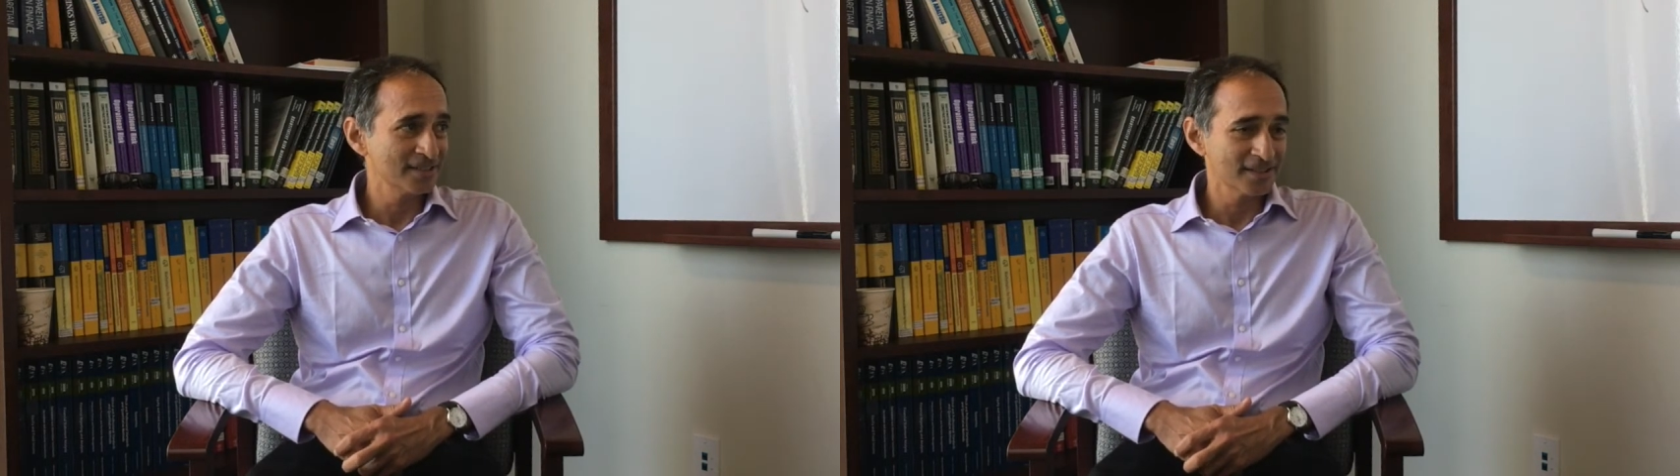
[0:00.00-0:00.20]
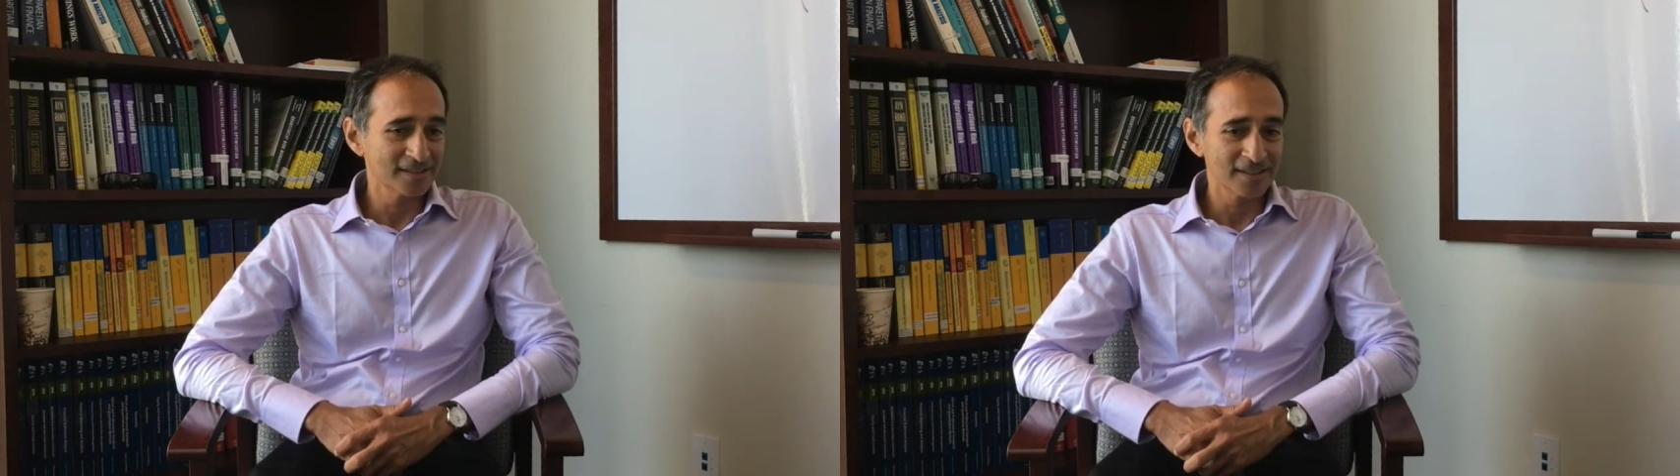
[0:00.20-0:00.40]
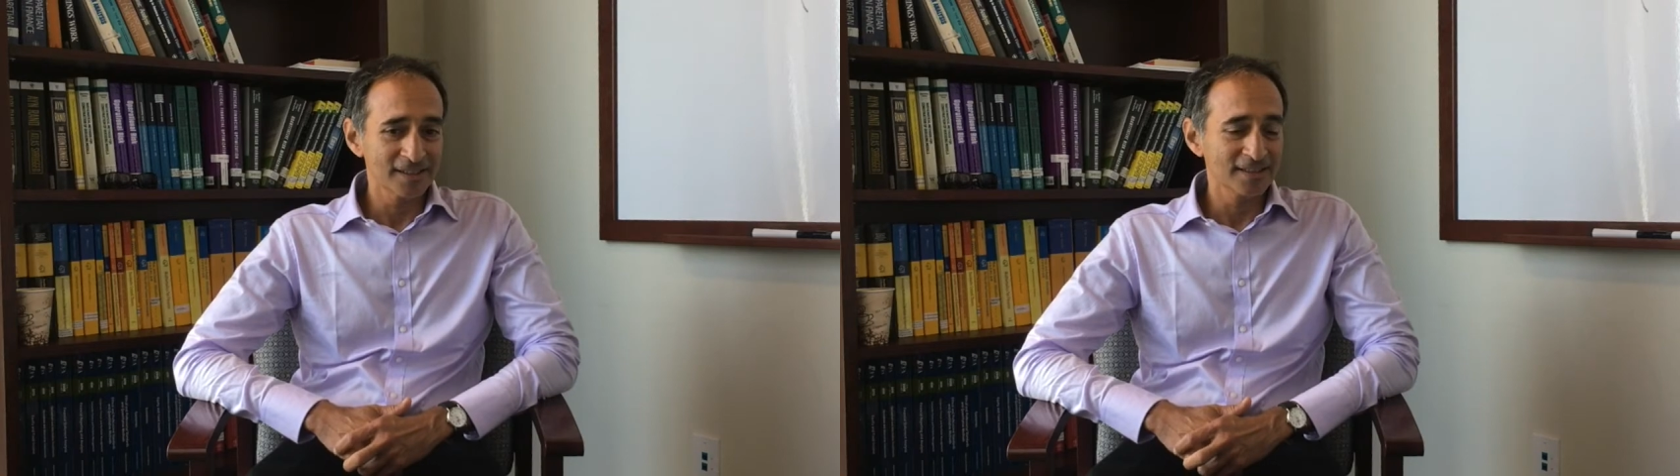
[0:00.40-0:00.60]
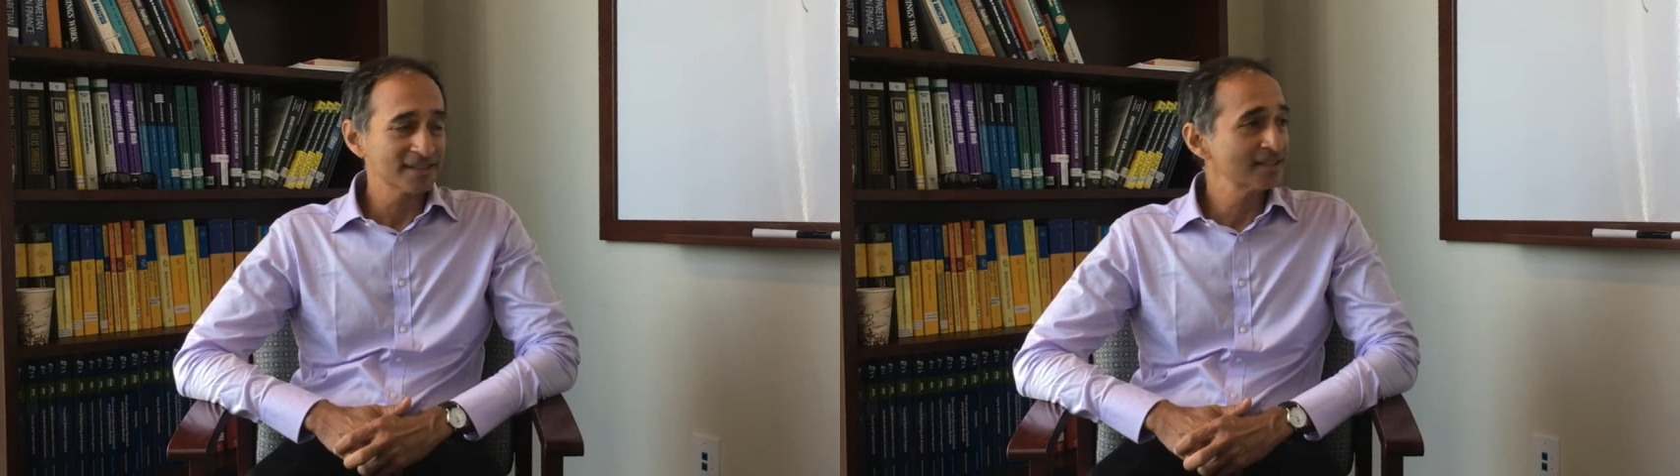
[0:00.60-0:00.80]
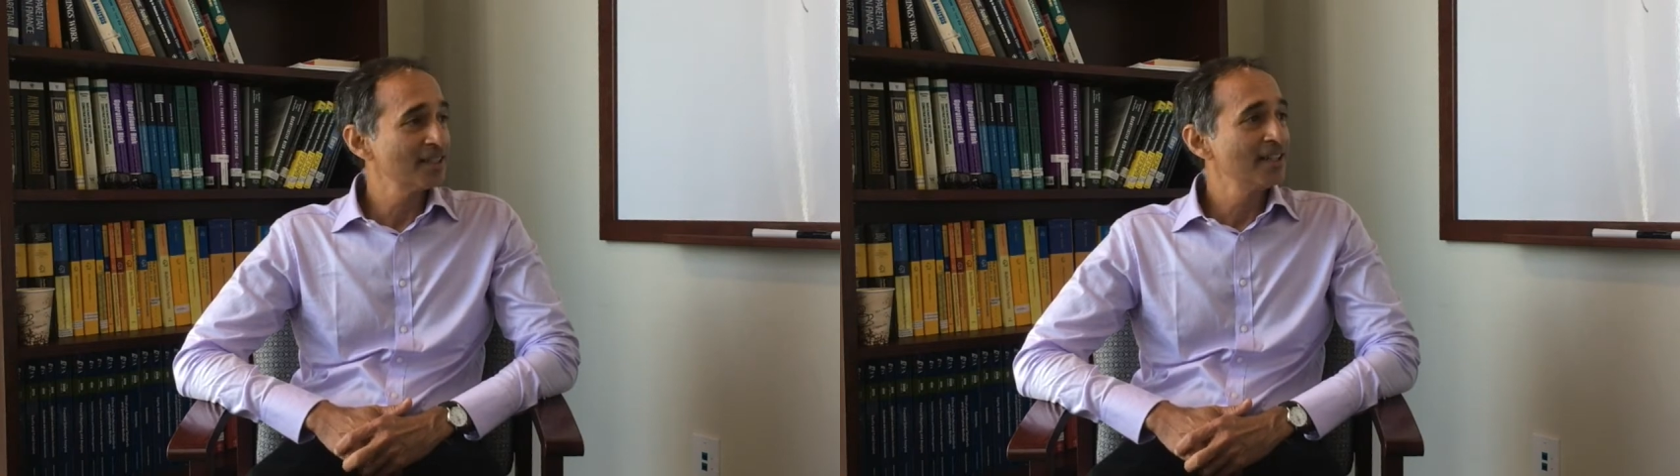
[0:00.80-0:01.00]
and guide
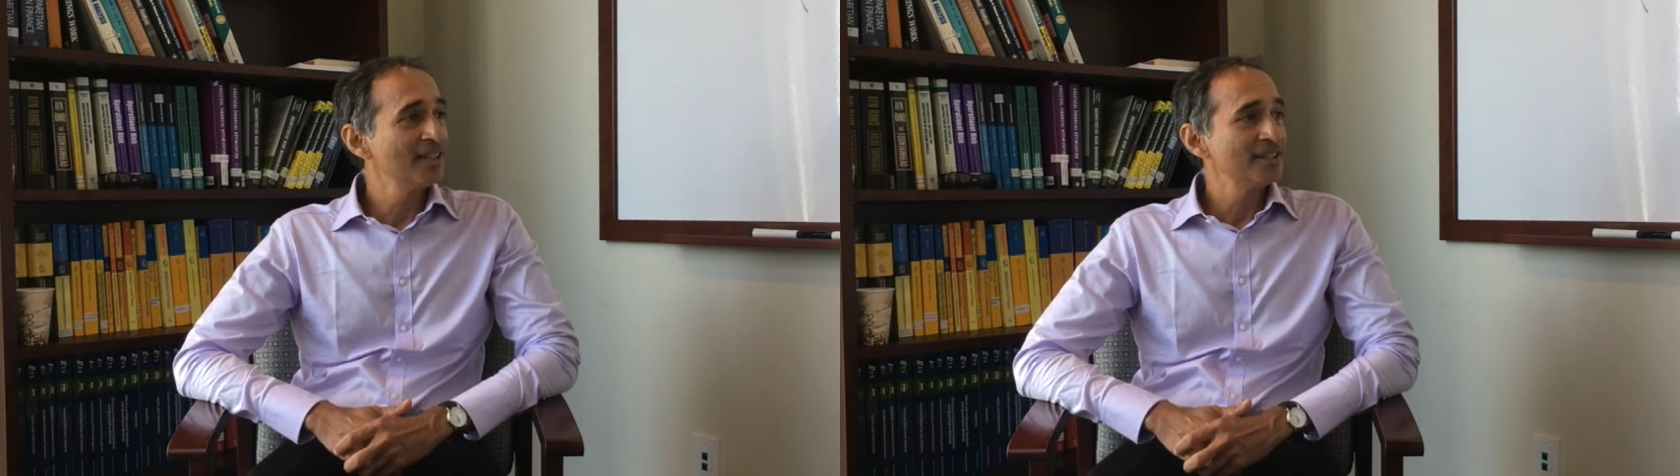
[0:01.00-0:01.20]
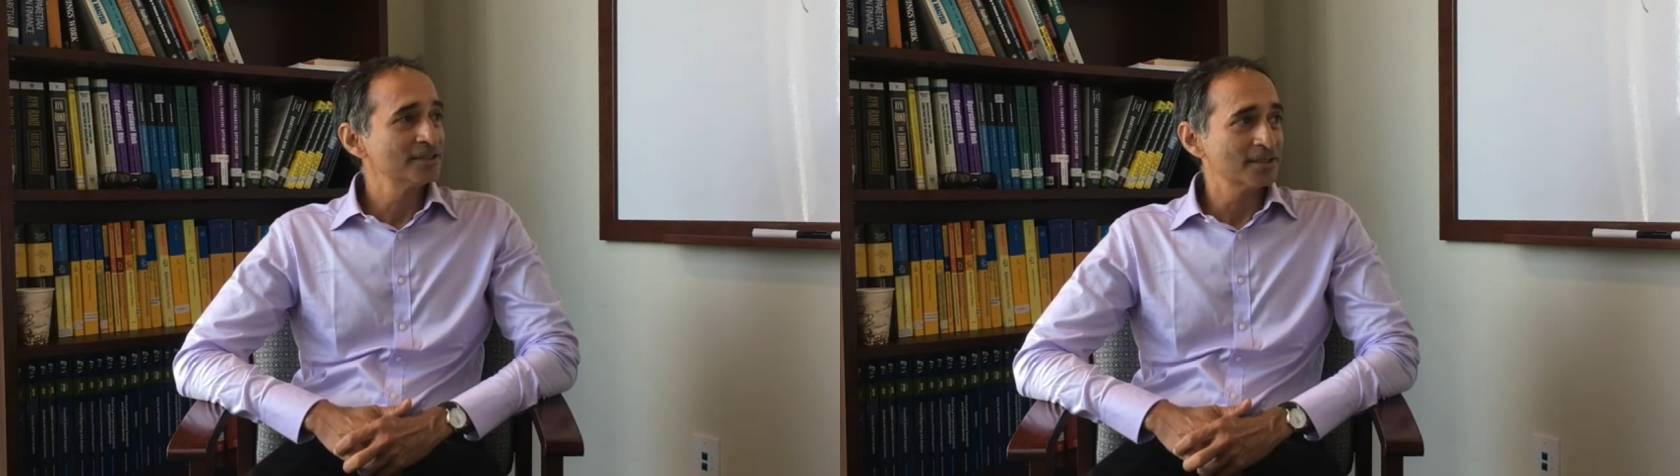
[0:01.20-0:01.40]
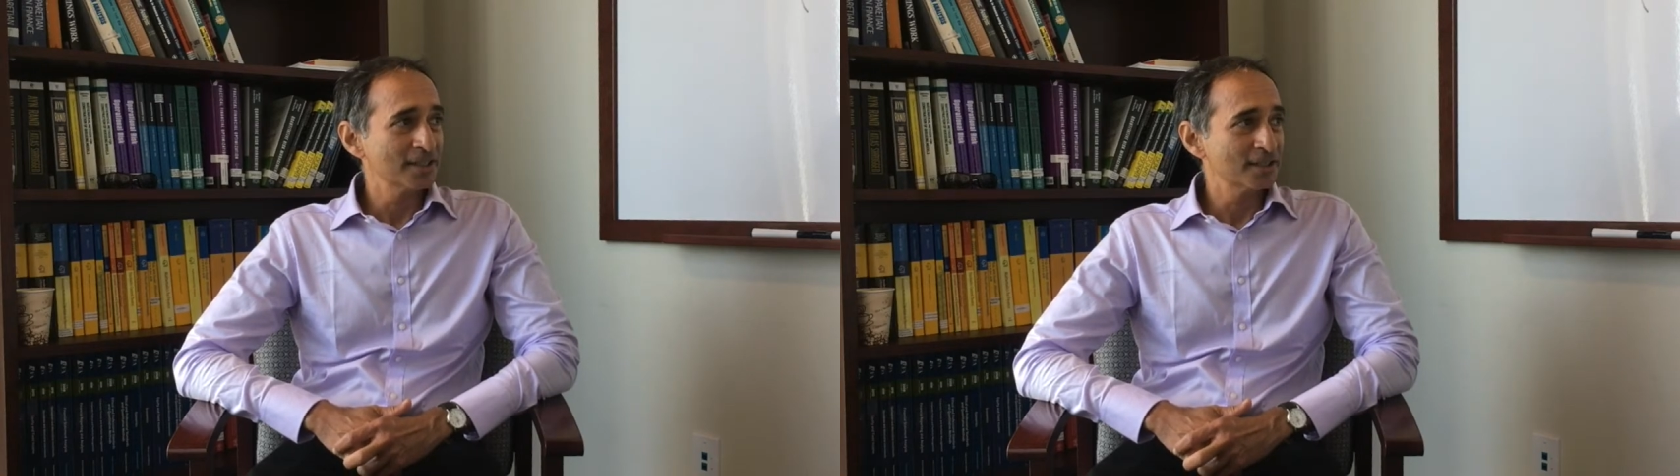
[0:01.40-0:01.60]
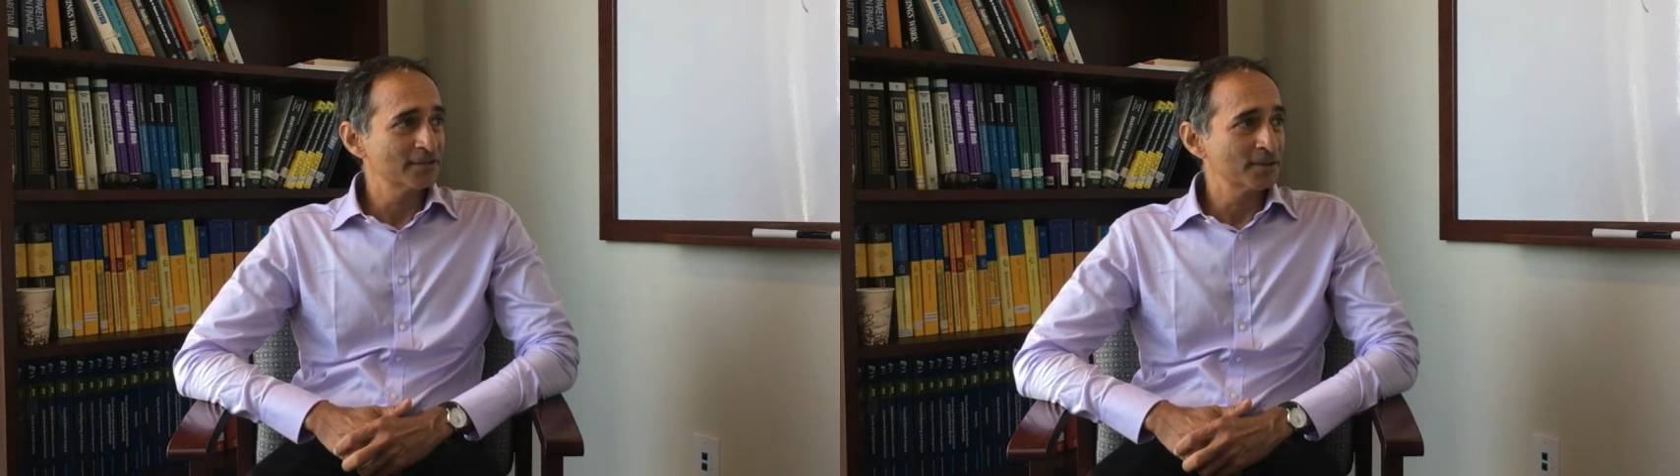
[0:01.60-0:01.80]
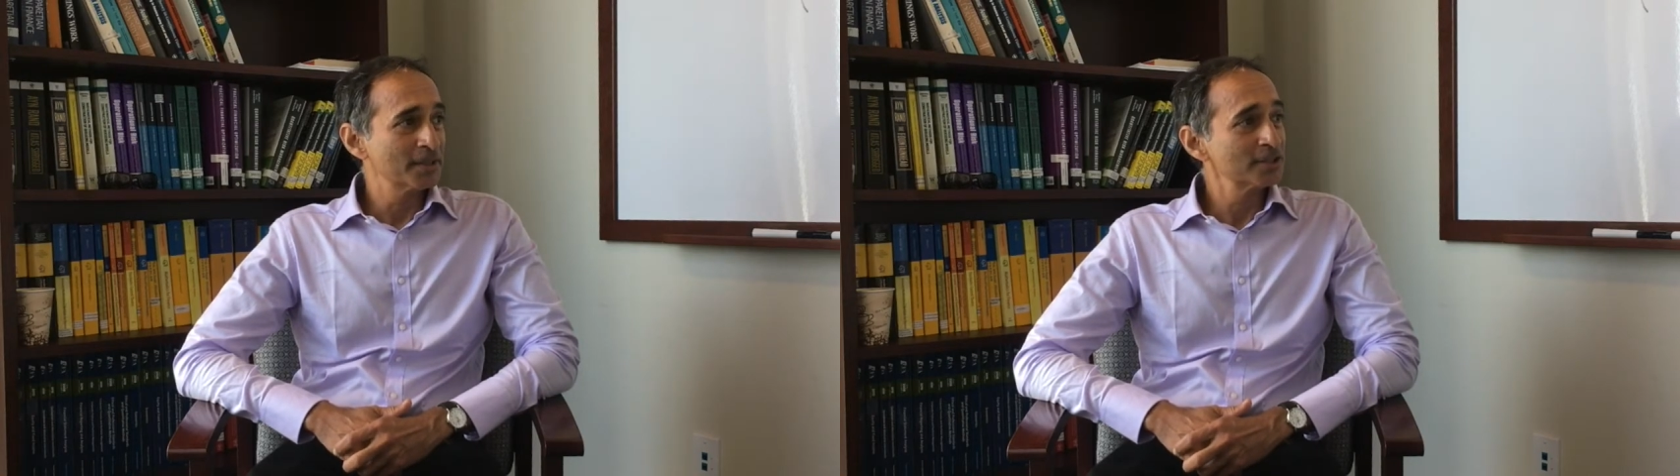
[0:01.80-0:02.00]
us. So thank you
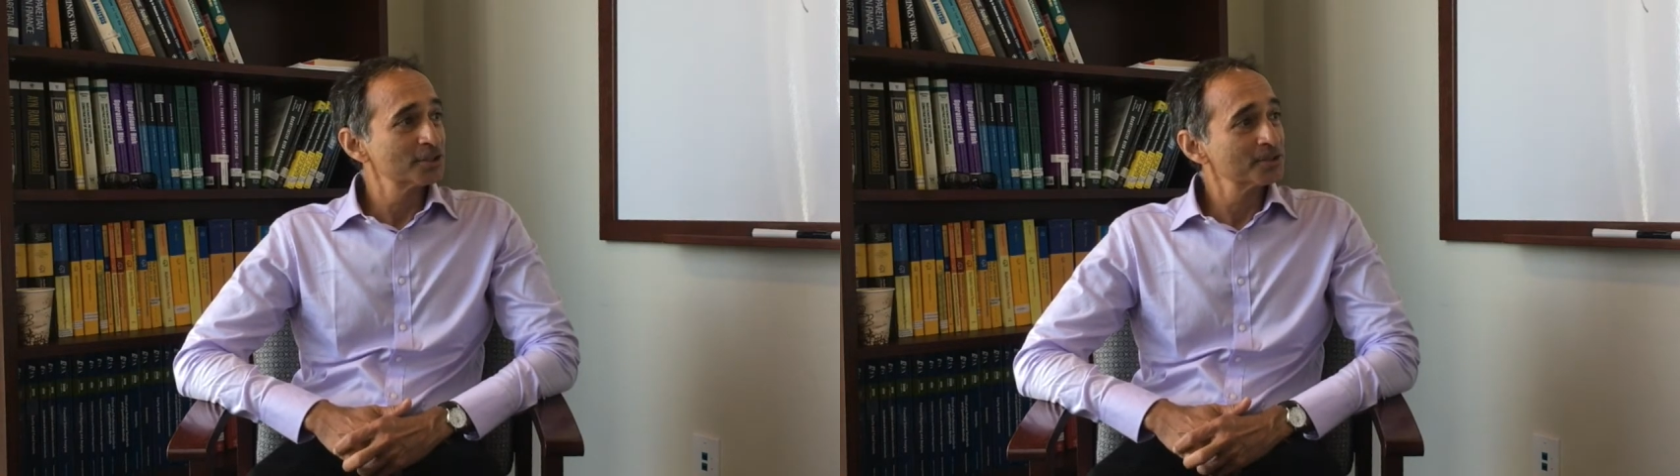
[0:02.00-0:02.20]
very much.